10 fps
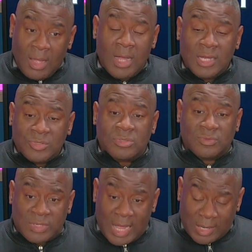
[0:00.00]
Hundreds
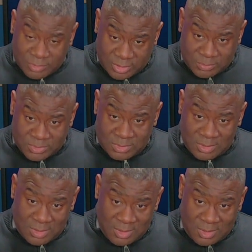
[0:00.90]
of scholarships.
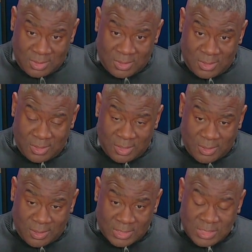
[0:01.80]

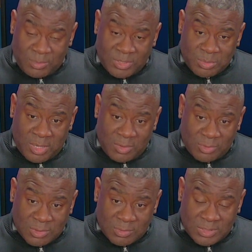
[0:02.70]
Guess how much money
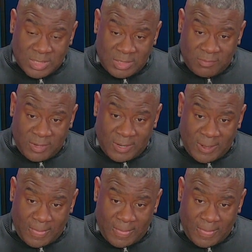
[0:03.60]
was received?